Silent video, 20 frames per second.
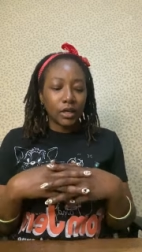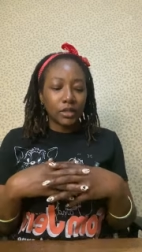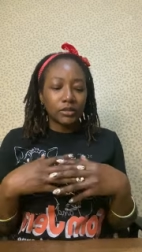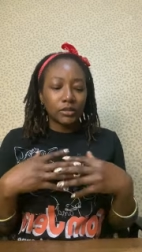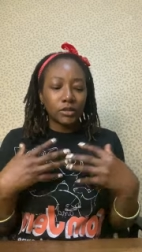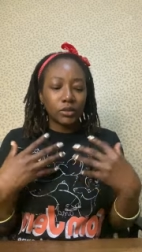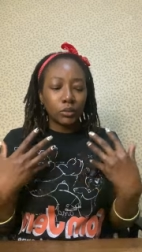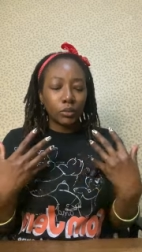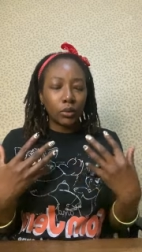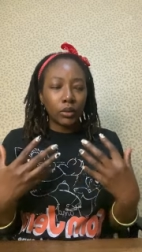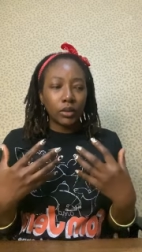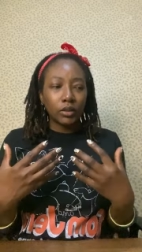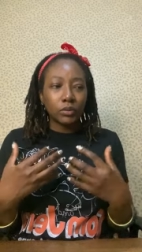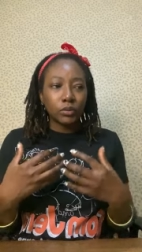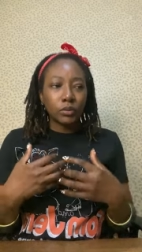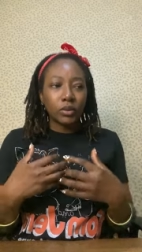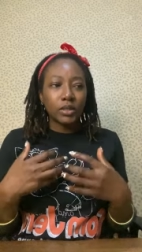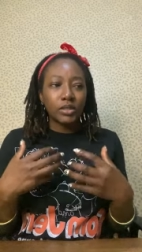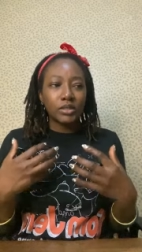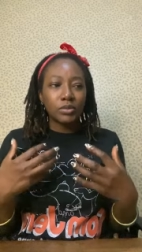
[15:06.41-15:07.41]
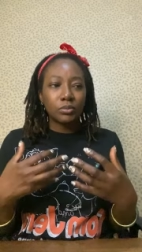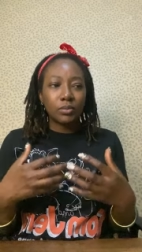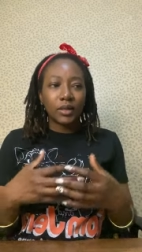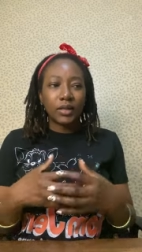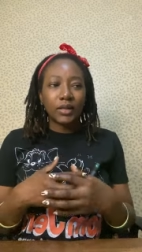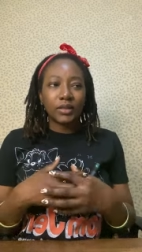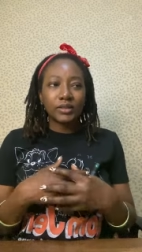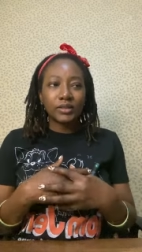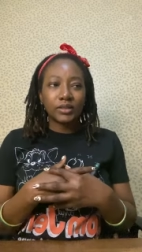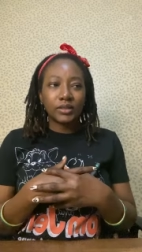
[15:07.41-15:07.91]
the queen who is
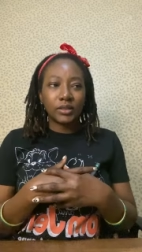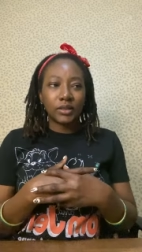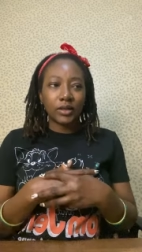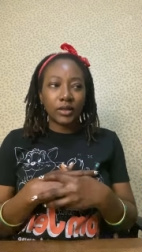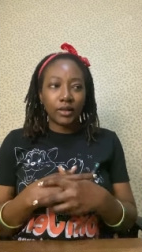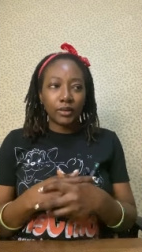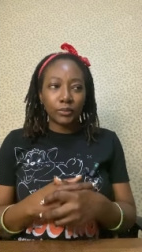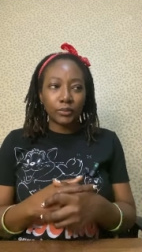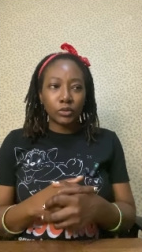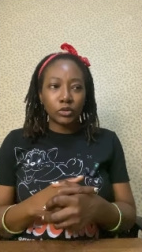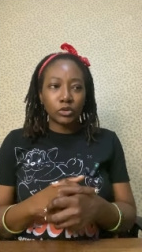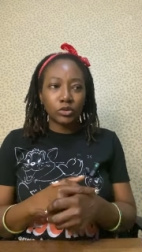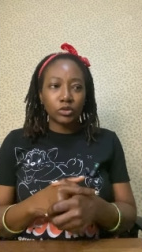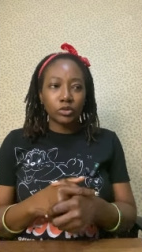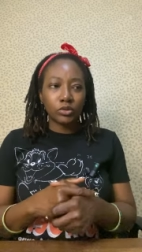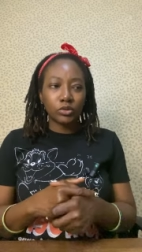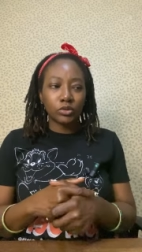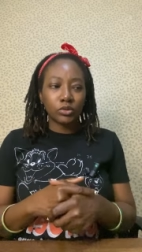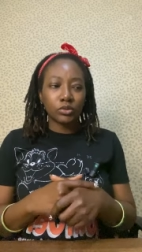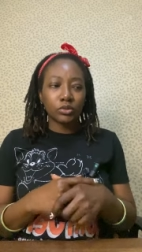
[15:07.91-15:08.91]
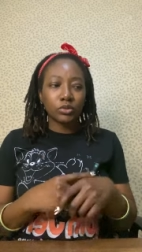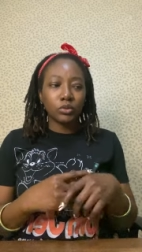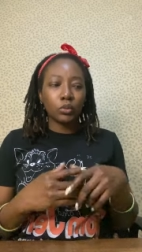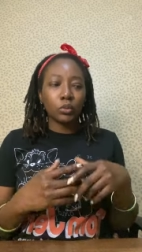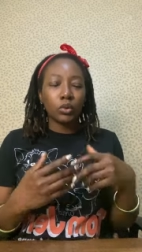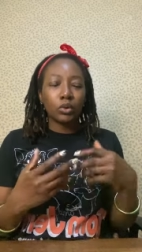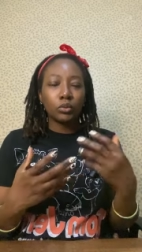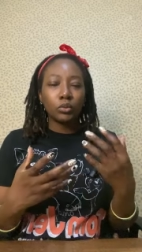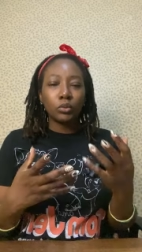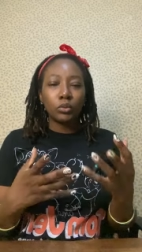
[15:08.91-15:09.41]
balancing her emotions, the
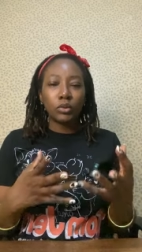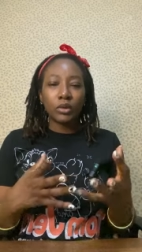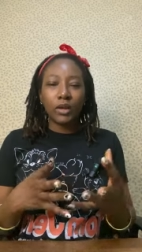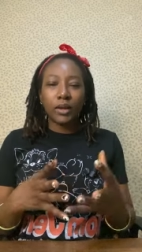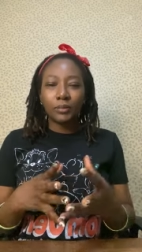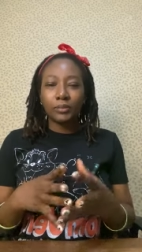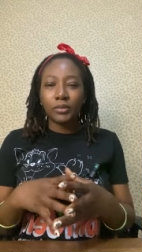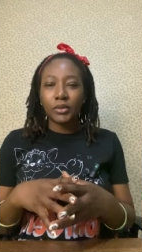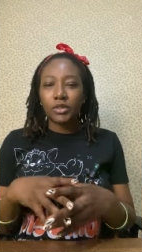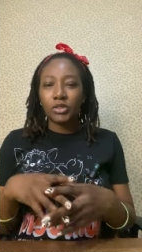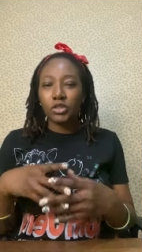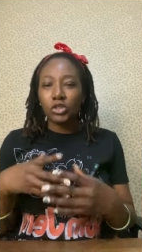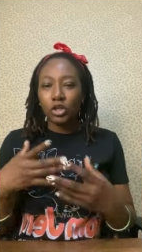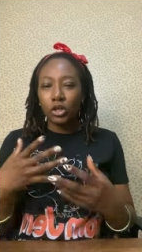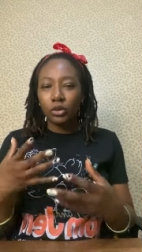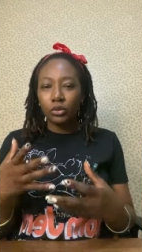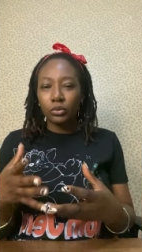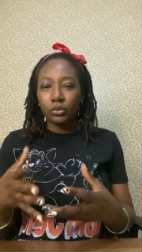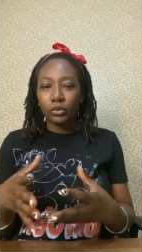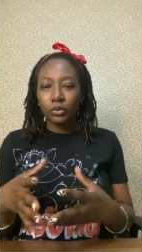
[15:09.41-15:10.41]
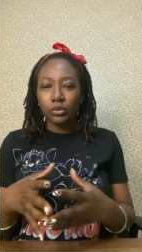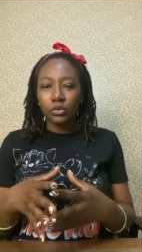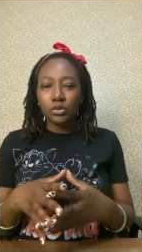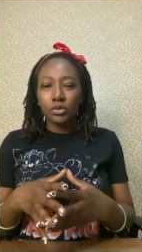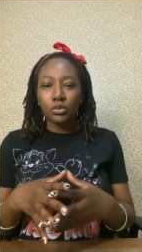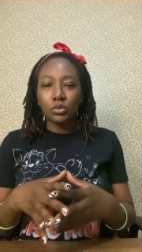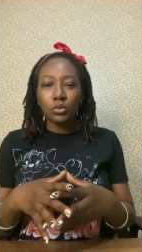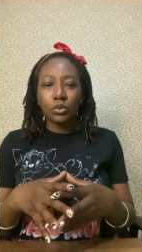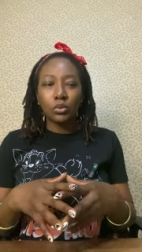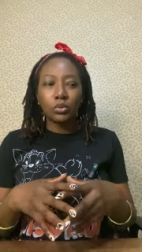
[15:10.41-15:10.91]
one who can be generous,
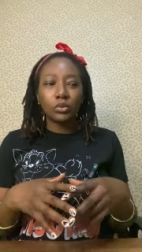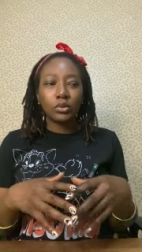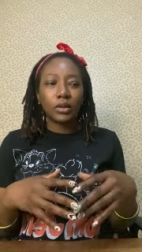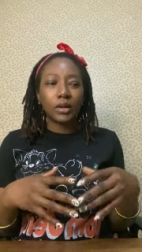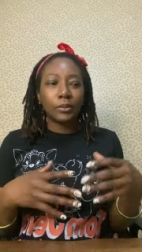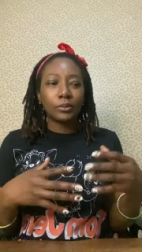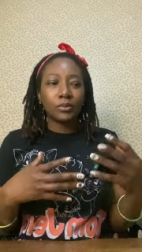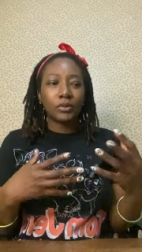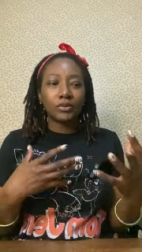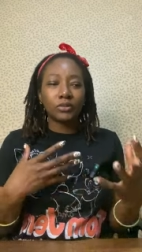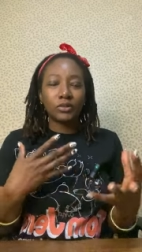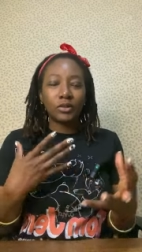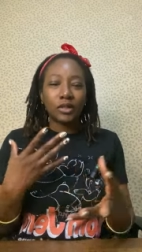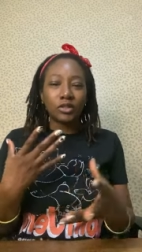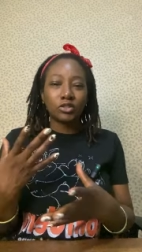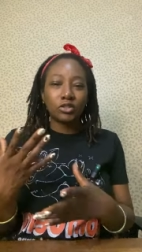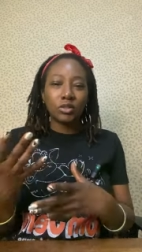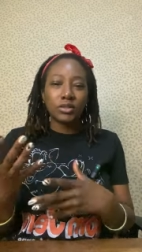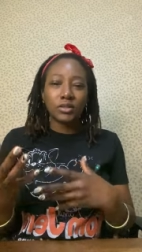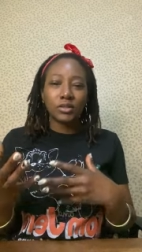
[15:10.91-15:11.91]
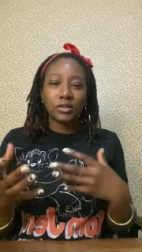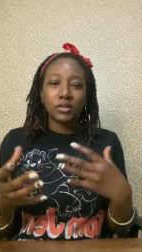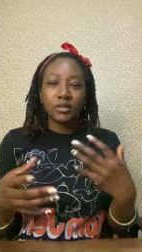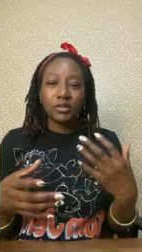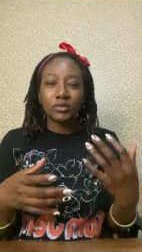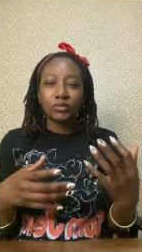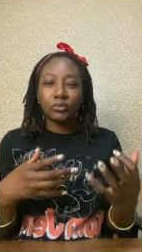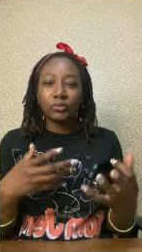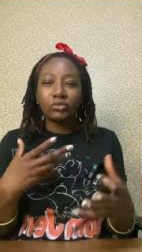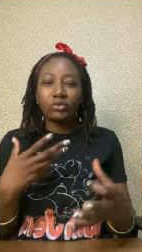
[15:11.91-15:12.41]
the one who can be, there's just
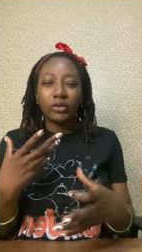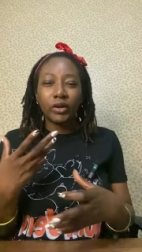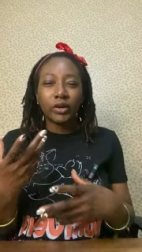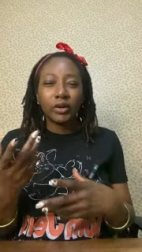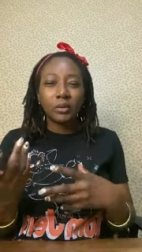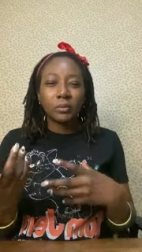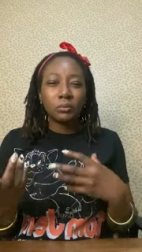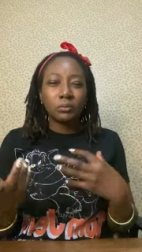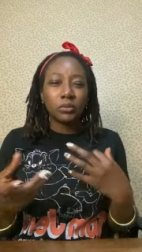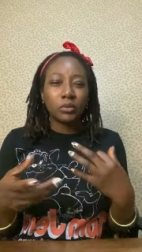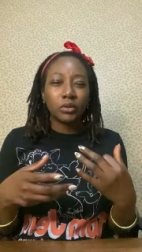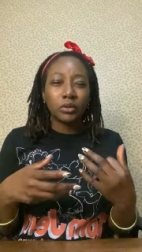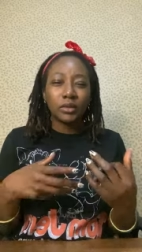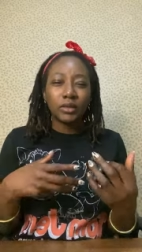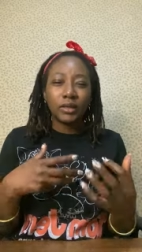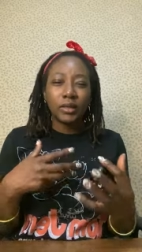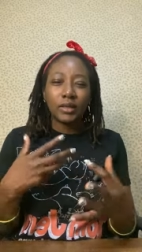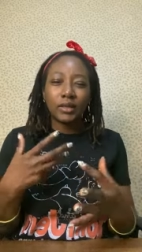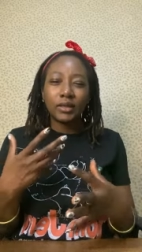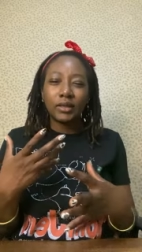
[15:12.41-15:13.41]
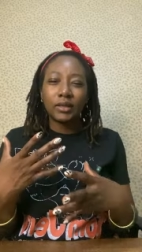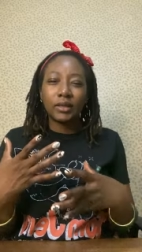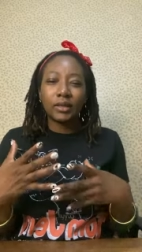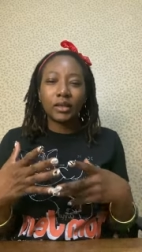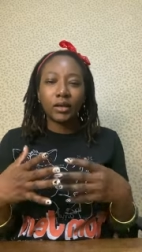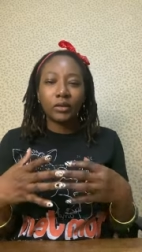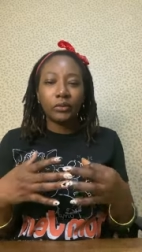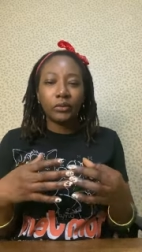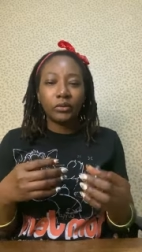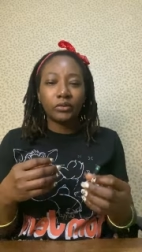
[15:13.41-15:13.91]
this very motherly,
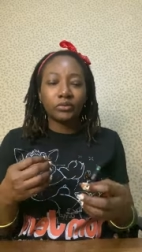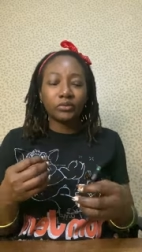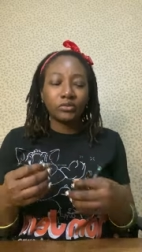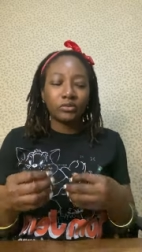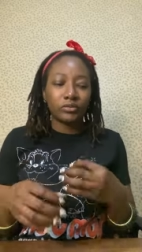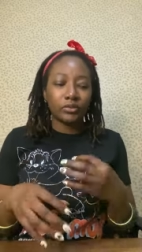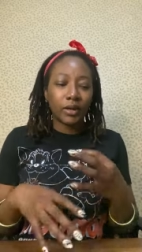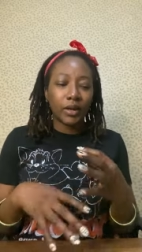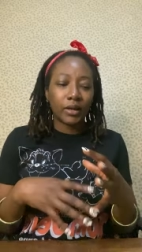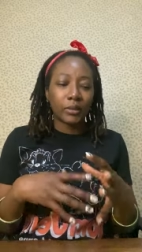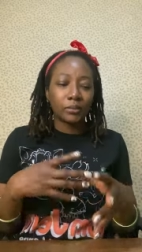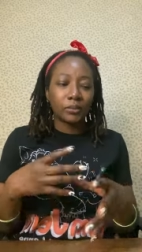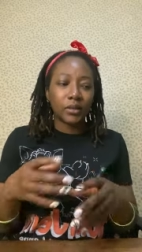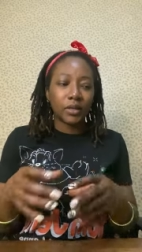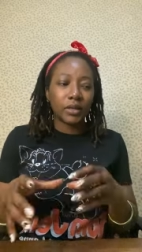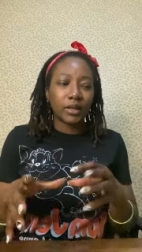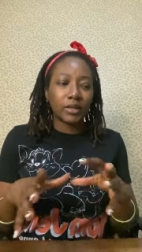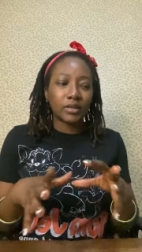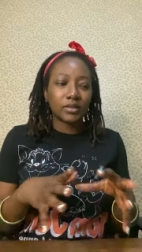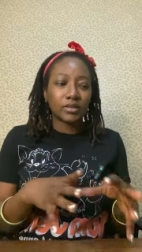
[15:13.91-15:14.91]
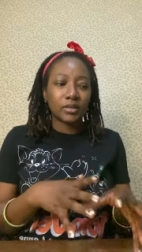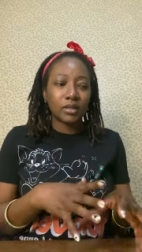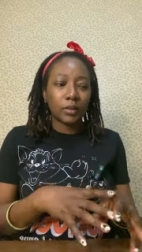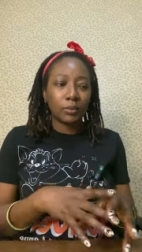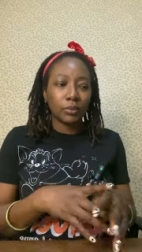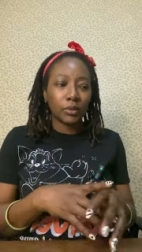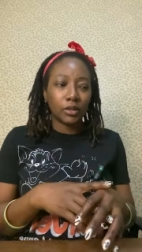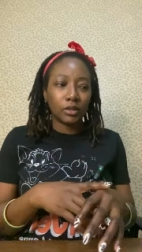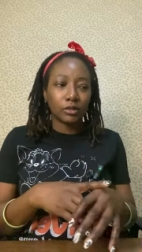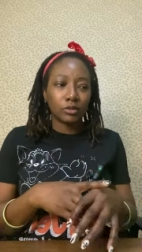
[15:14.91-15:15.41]
caring vibe that you're
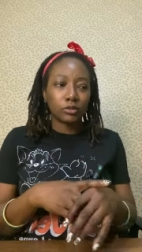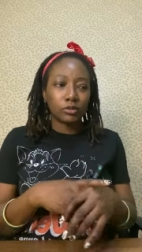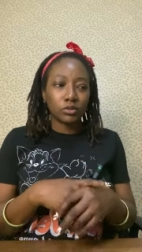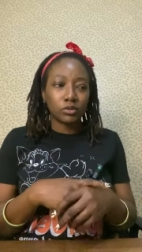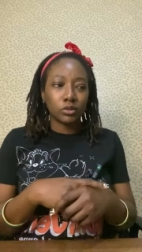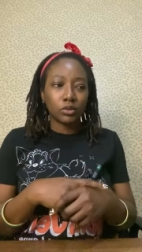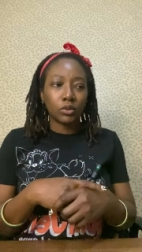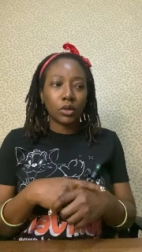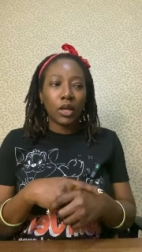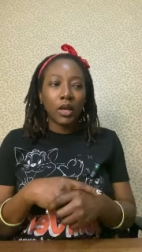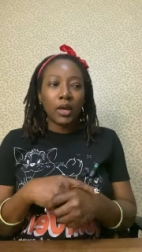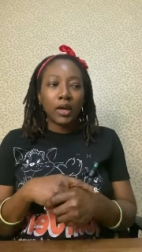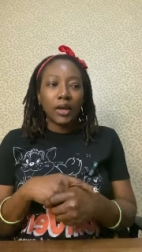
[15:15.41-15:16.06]
stepping into.